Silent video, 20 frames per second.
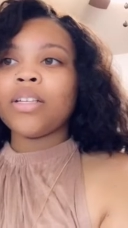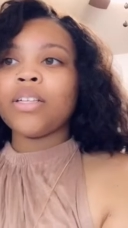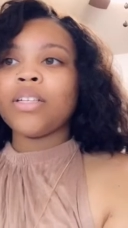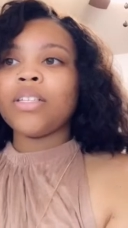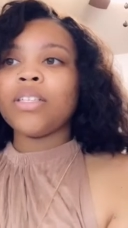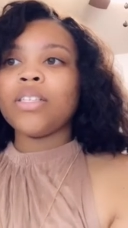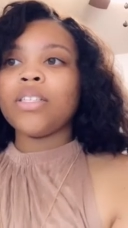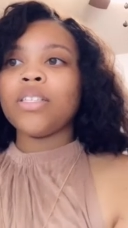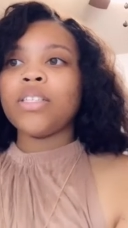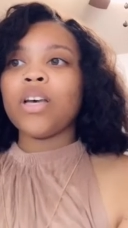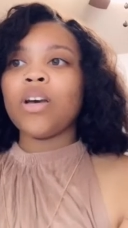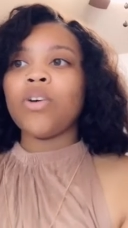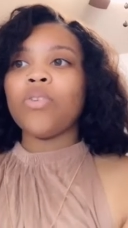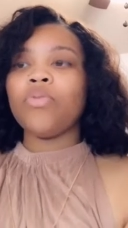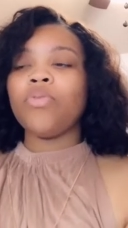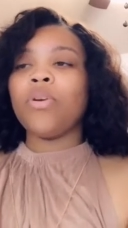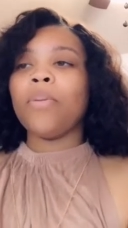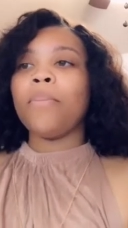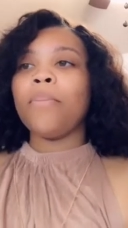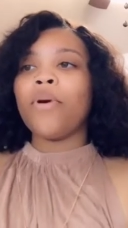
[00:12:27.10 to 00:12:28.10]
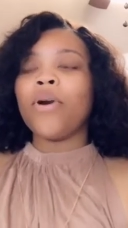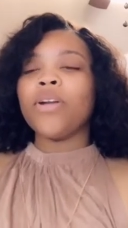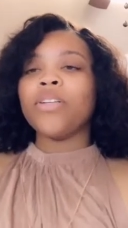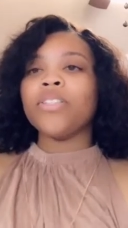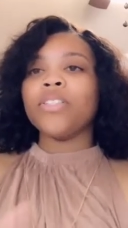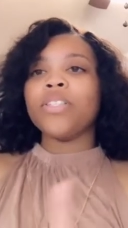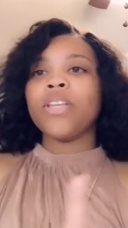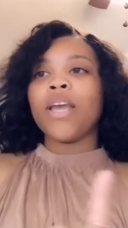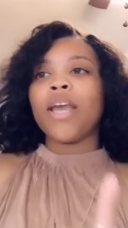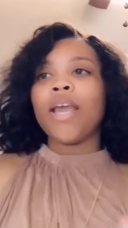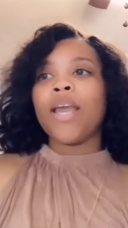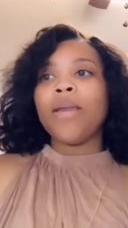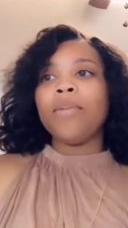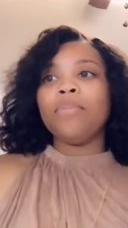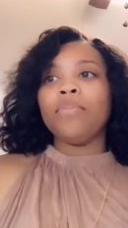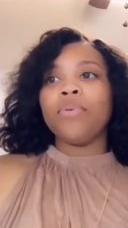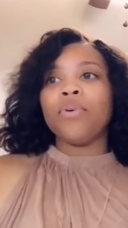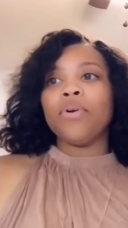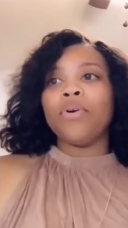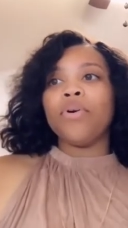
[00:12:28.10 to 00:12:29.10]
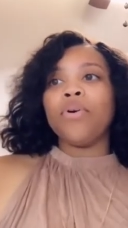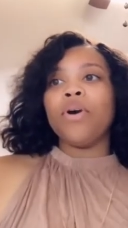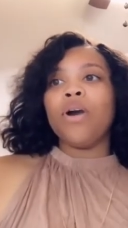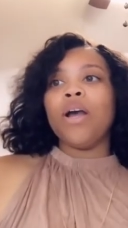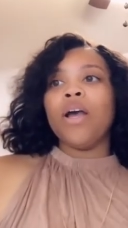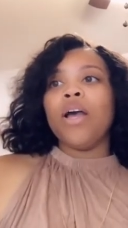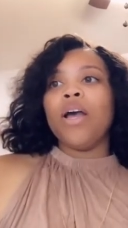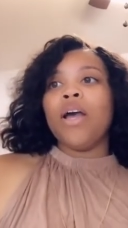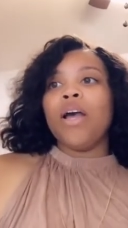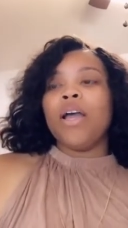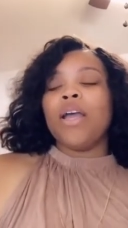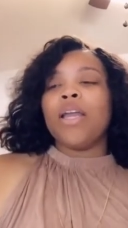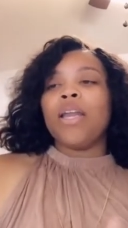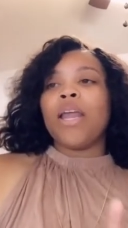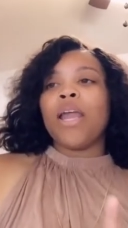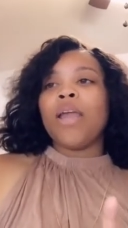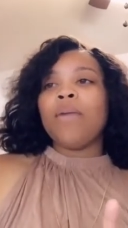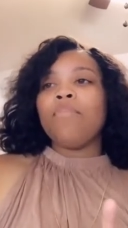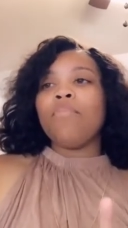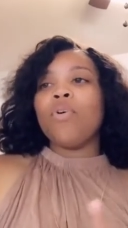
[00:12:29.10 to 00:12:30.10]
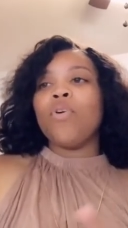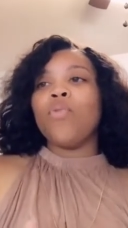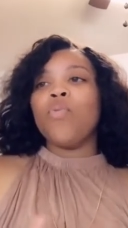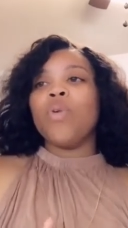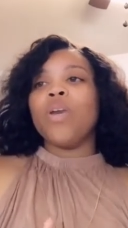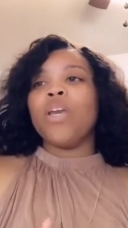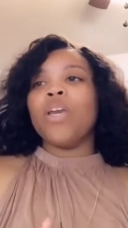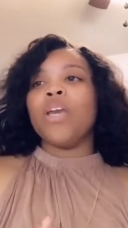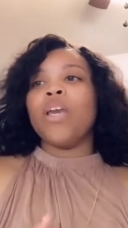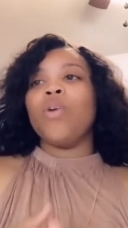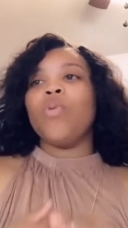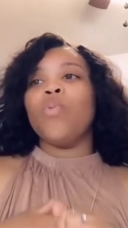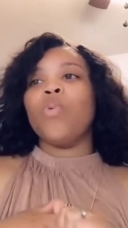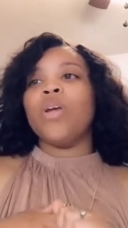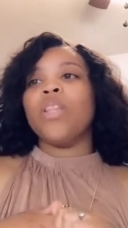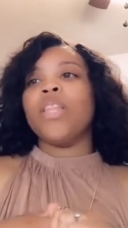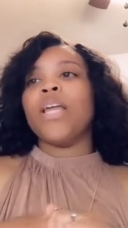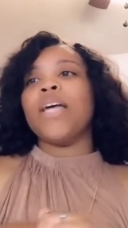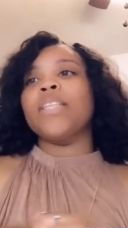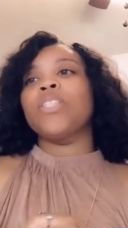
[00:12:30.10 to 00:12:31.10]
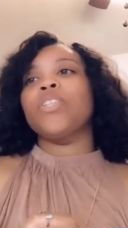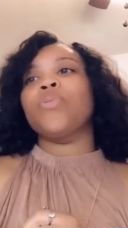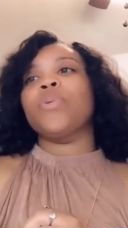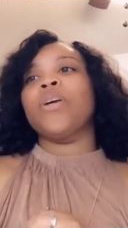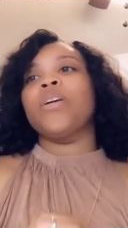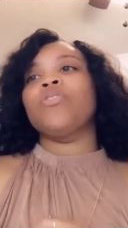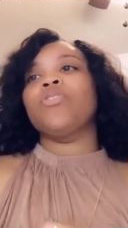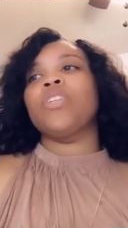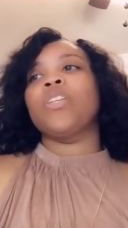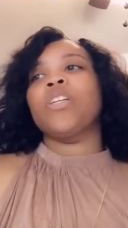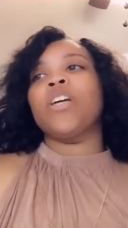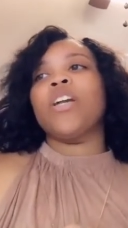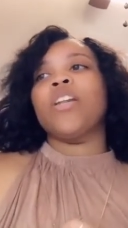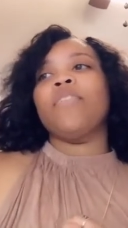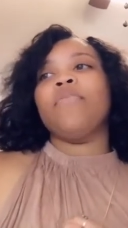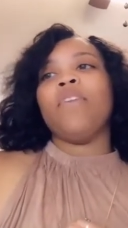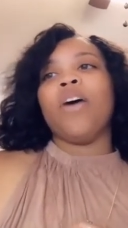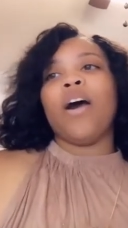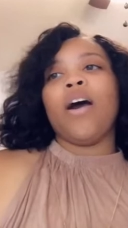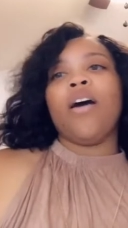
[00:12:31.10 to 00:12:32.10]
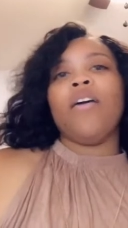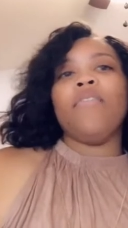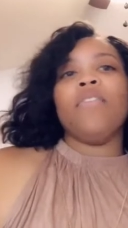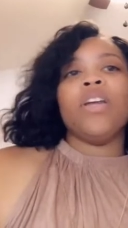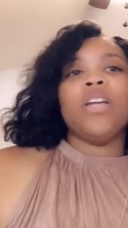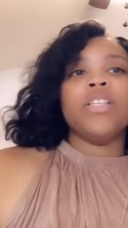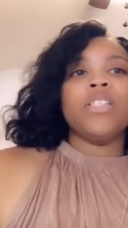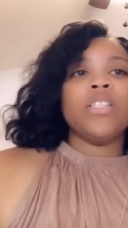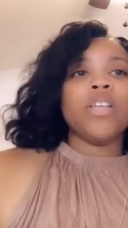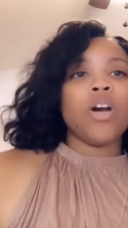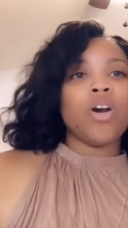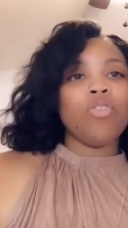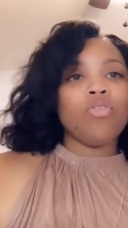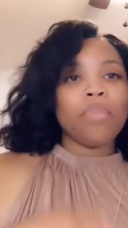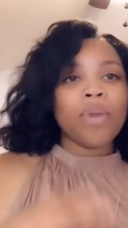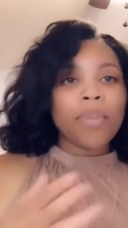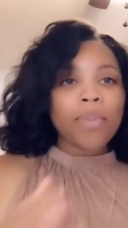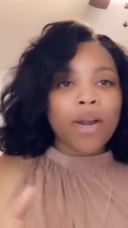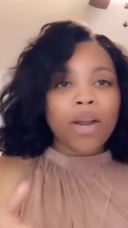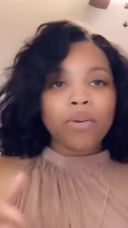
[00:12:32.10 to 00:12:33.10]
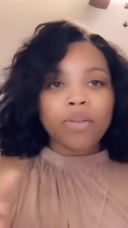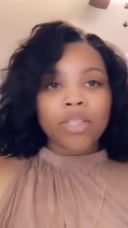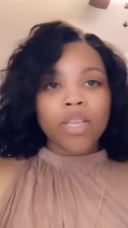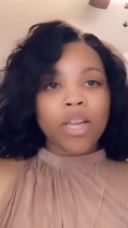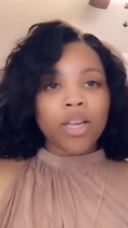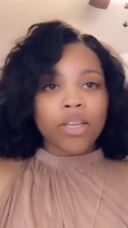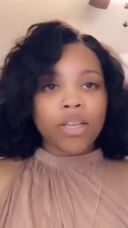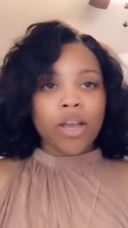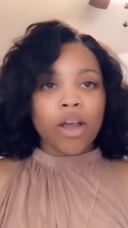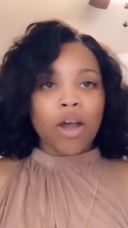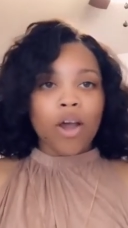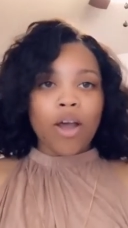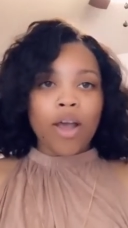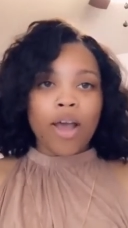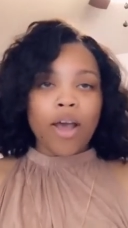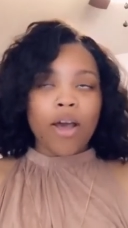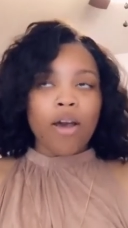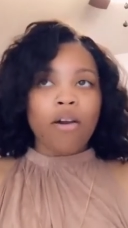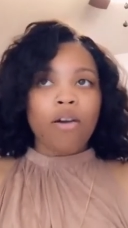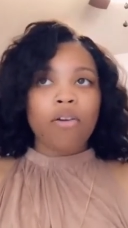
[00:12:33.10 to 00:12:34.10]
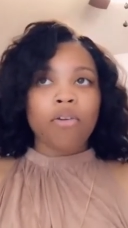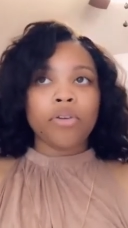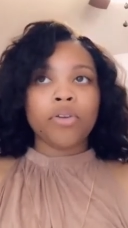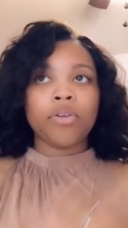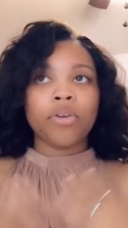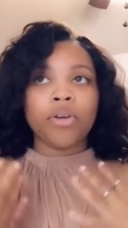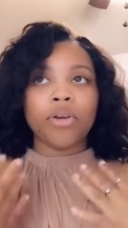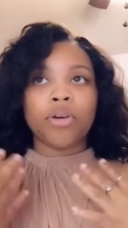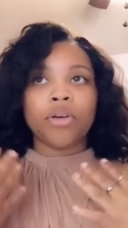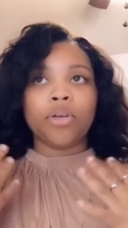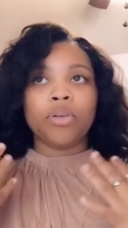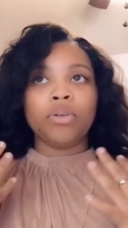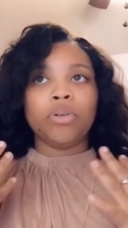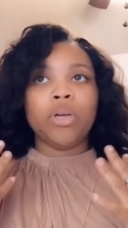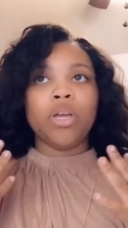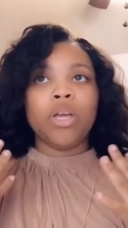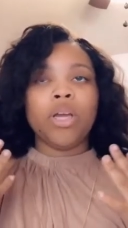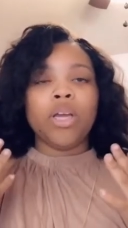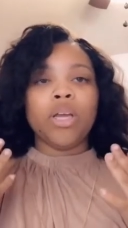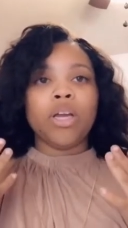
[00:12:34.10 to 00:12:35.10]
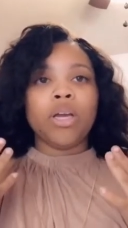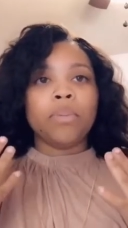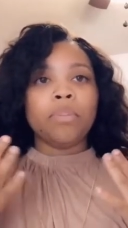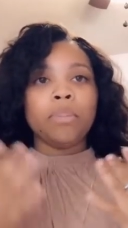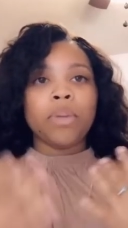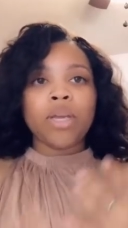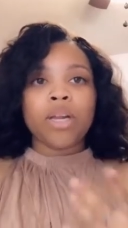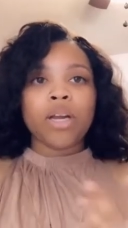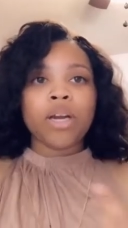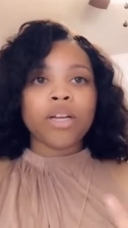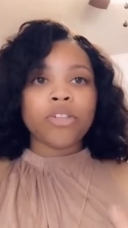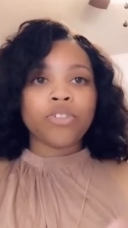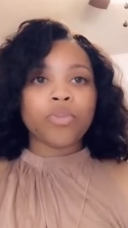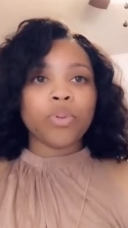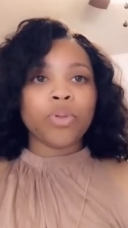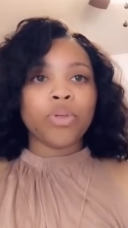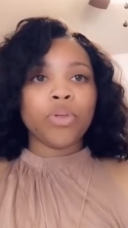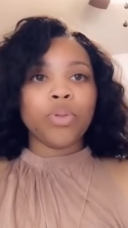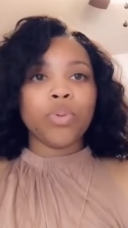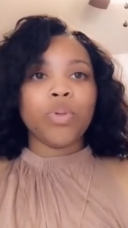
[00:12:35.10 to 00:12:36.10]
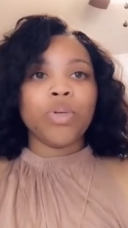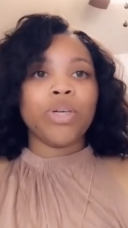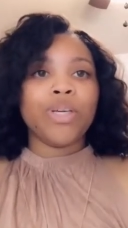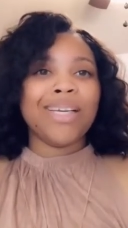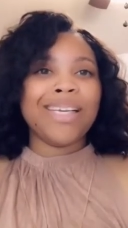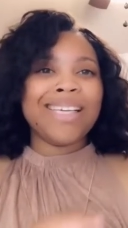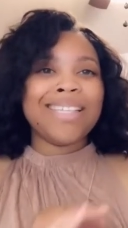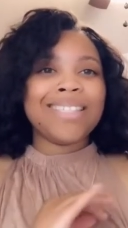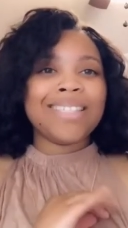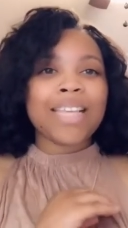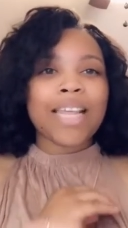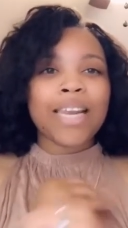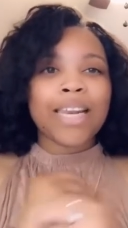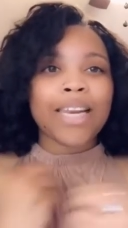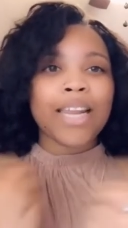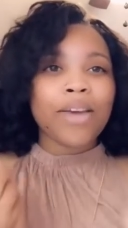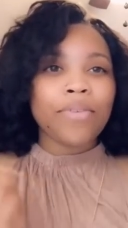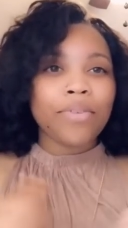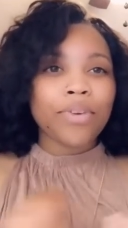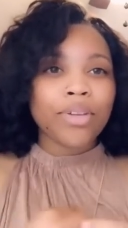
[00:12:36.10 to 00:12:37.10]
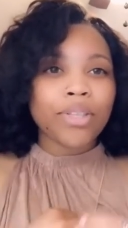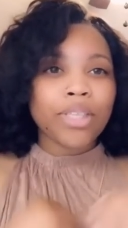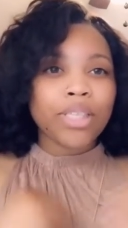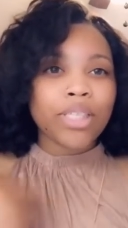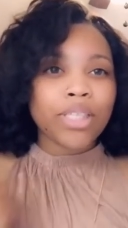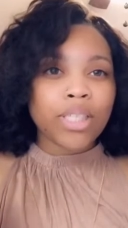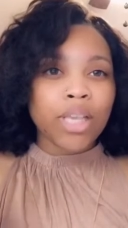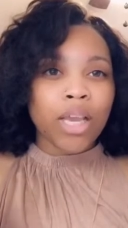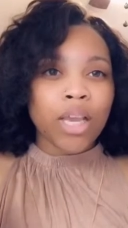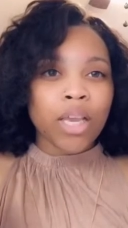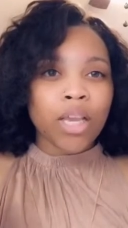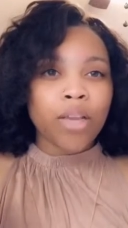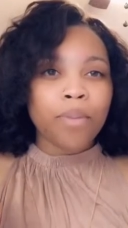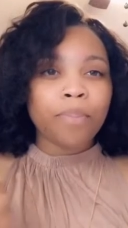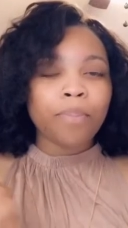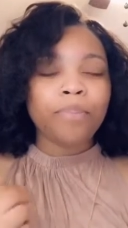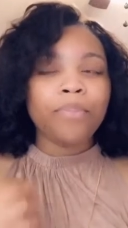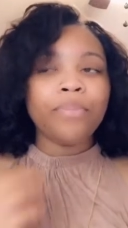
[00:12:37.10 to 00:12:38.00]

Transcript: So from March to April, in April we hit 1,395. And so remember I was telling y'all how, being an entrepreneur, it's never the same.